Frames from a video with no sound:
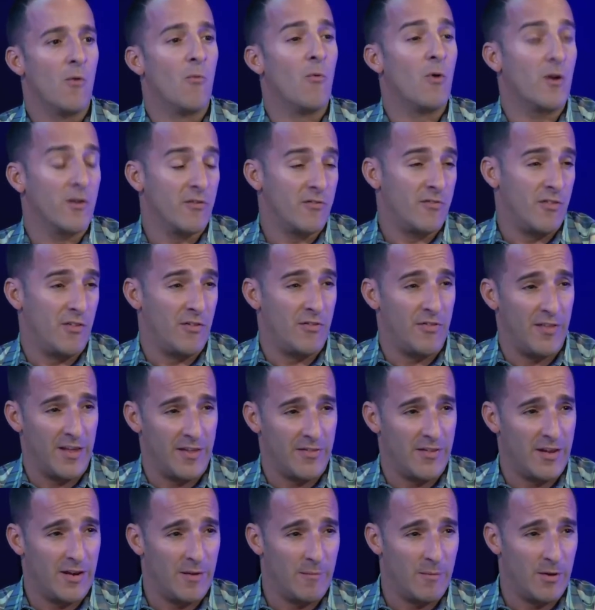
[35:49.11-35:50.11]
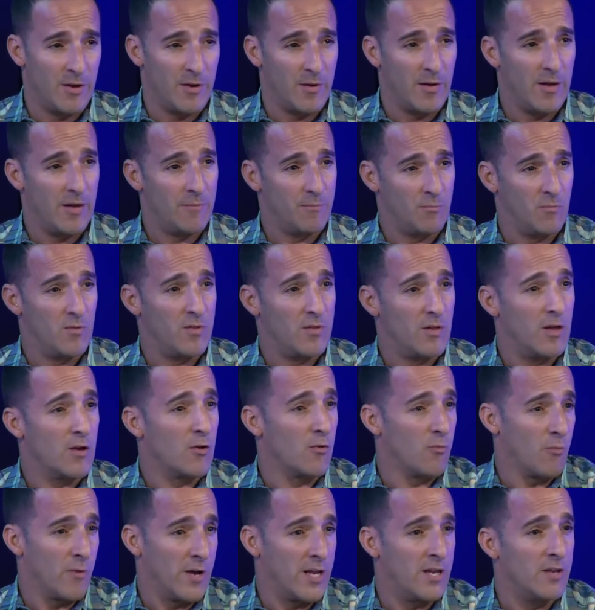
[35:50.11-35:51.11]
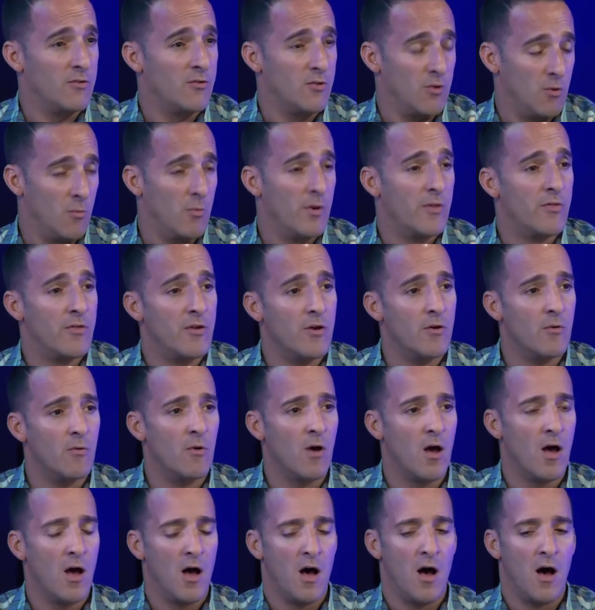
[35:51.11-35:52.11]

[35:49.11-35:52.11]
what is the thing that I'm gonna agree to do with you.